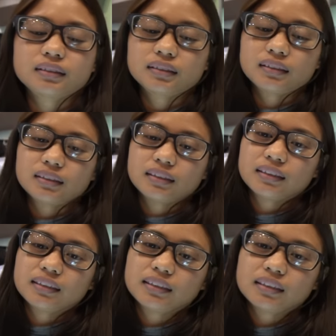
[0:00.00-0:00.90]

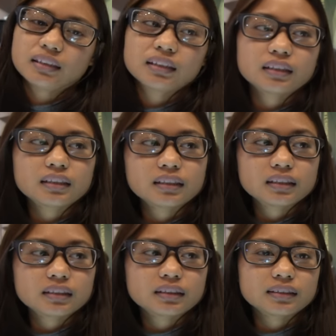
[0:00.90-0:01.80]

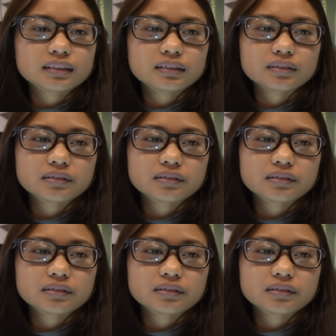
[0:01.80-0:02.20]
(silent)